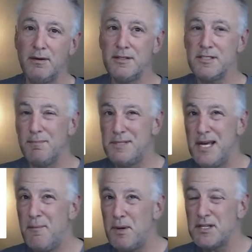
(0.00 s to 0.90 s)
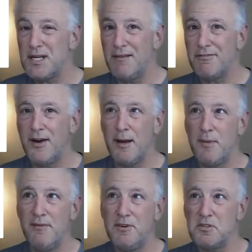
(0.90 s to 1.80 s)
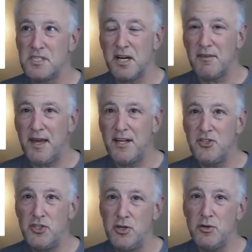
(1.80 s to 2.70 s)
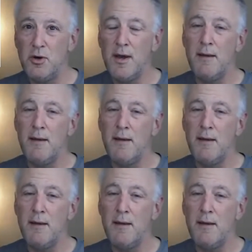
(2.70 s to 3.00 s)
September timeframe if you sell then too,